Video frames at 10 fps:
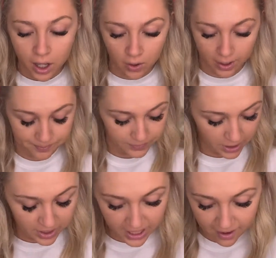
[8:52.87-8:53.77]
Okay,
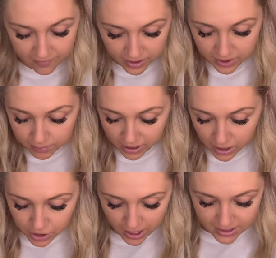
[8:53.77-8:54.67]
now that I have my
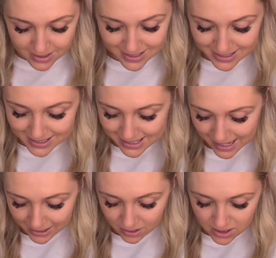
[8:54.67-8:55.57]
under eyes
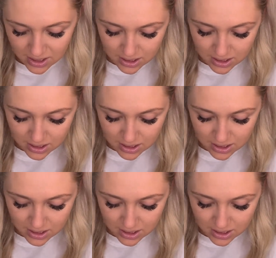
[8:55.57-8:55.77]
set